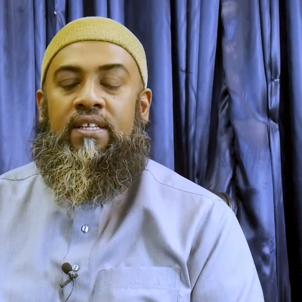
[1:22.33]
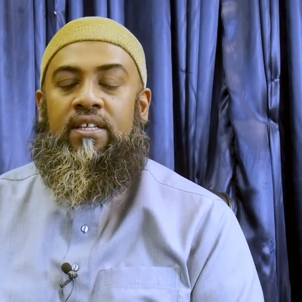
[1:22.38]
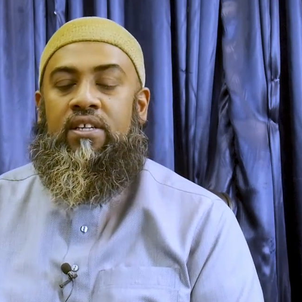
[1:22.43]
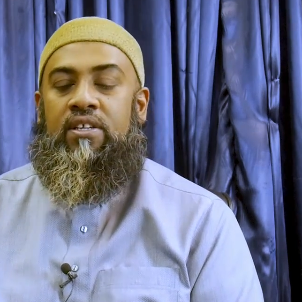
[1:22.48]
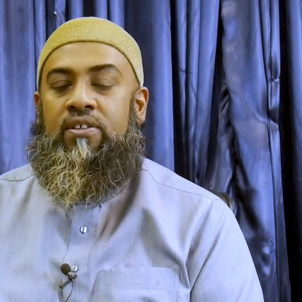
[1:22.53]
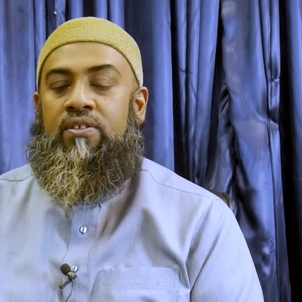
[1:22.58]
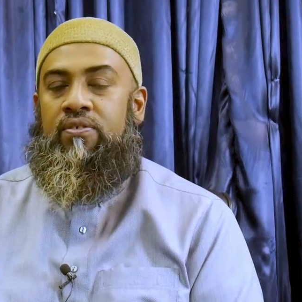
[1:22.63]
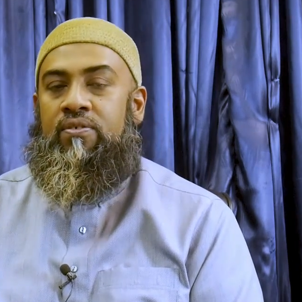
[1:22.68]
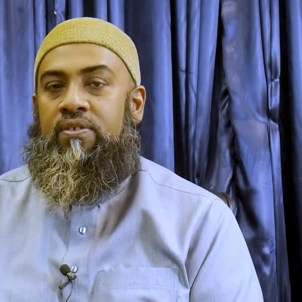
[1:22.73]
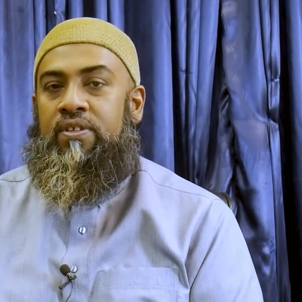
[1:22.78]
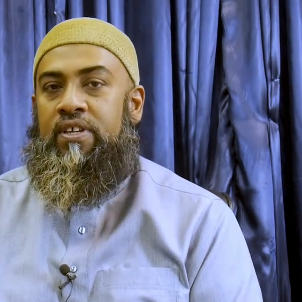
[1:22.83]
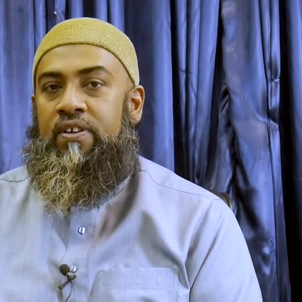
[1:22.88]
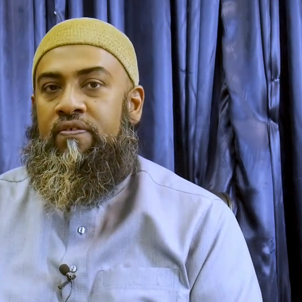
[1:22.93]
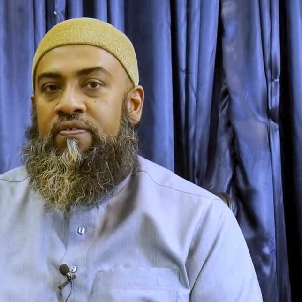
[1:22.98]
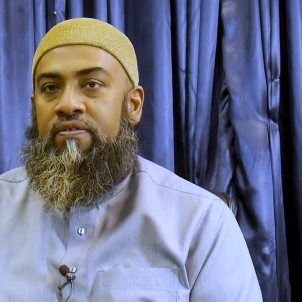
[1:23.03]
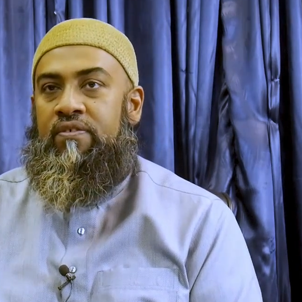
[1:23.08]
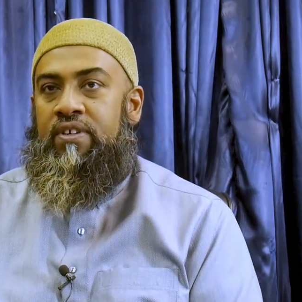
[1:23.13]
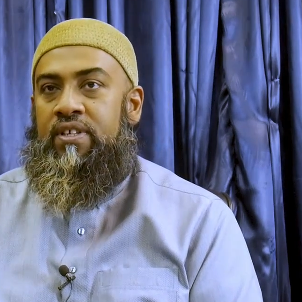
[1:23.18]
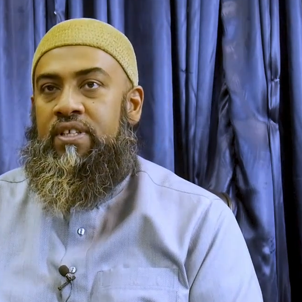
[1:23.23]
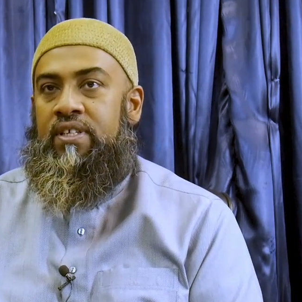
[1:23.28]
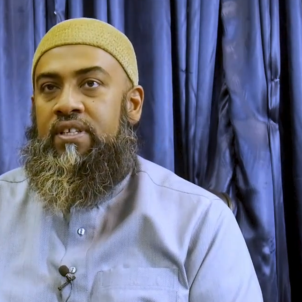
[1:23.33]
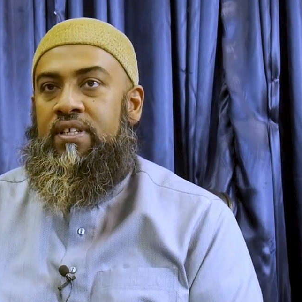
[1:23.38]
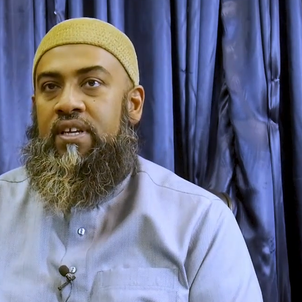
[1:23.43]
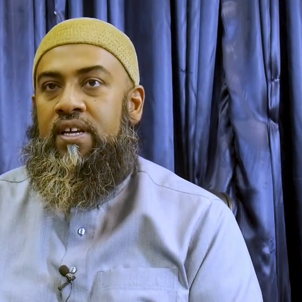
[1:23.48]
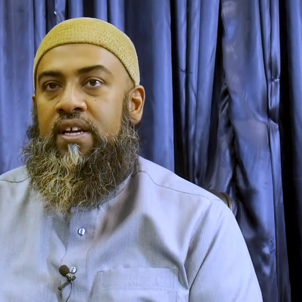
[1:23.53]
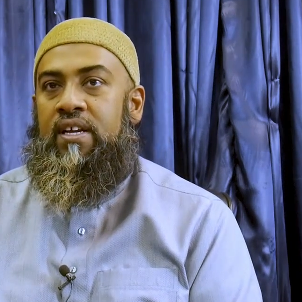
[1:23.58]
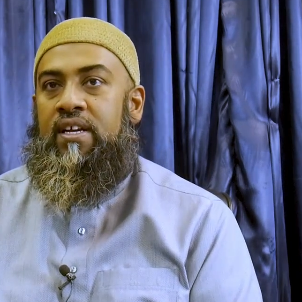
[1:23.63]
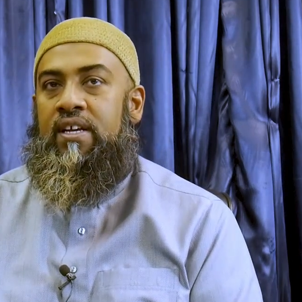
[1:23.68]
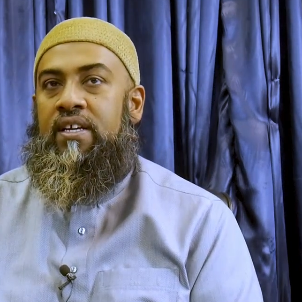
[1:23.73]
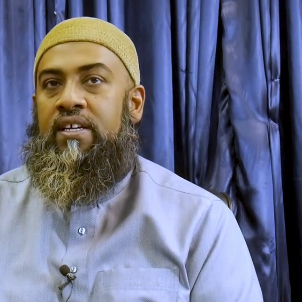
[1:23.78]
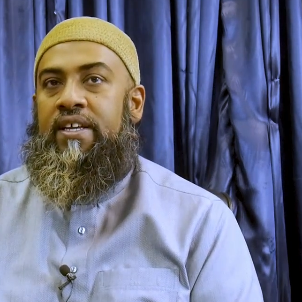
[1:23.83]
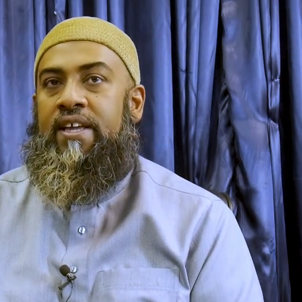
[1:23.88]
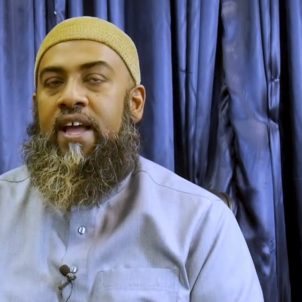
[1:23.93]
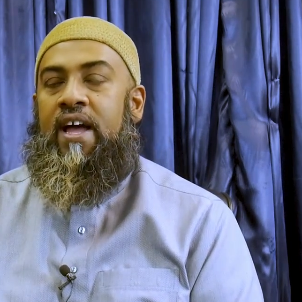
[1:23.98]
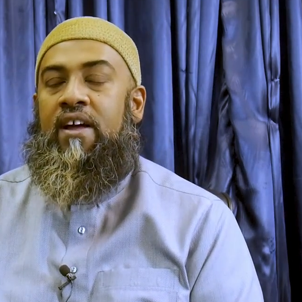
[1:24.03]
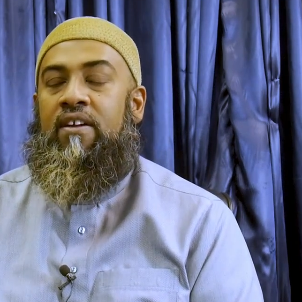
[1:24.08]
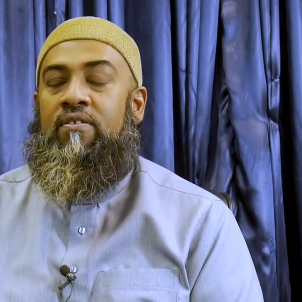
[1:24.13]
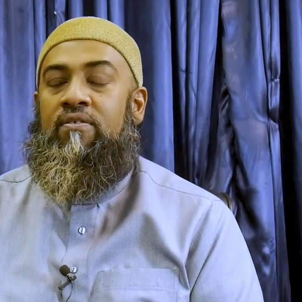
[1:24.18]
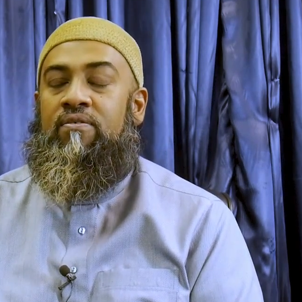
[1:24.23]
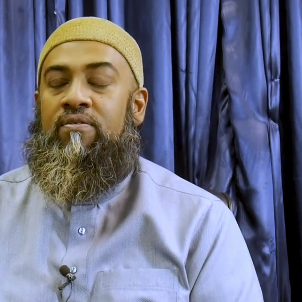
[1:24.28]
into different
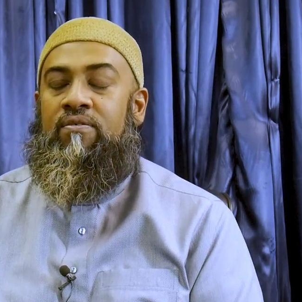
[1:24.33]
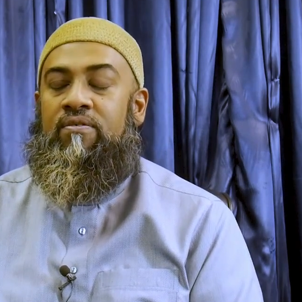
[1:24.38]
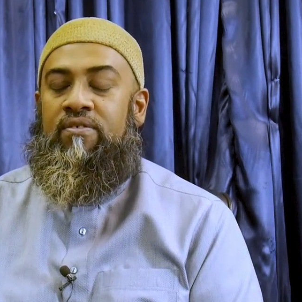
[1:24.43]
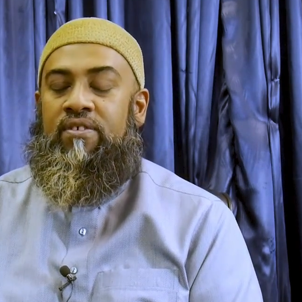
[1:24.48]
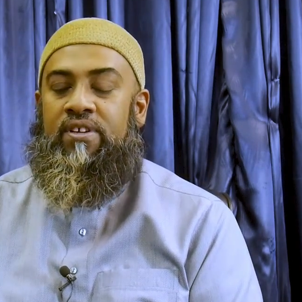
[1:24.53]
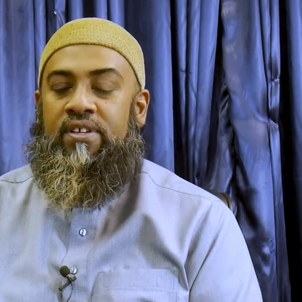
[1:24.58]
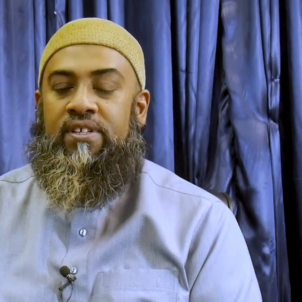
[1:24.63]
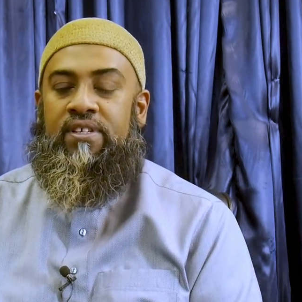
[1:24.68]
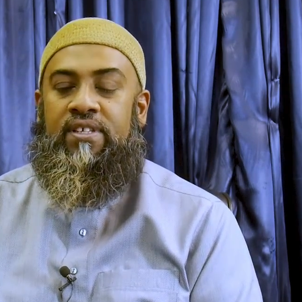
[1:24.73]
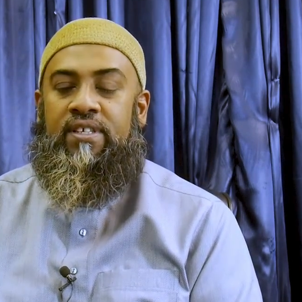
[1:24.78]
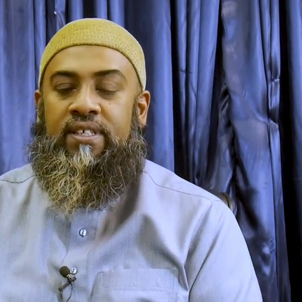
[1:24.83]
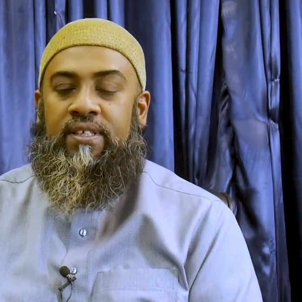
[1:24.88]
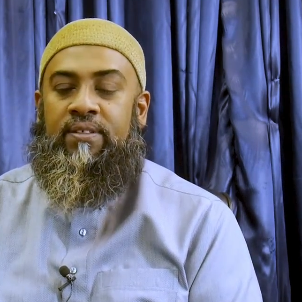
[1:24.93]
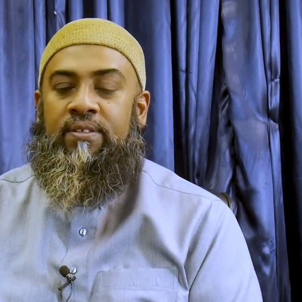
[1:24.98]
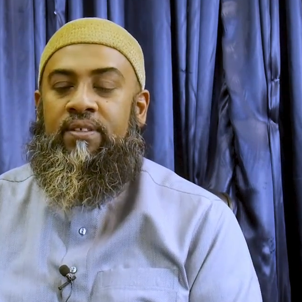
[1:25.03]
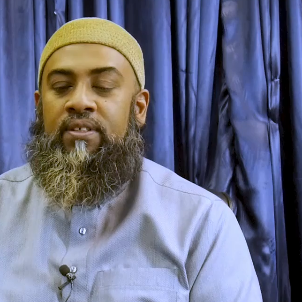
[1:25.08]
categories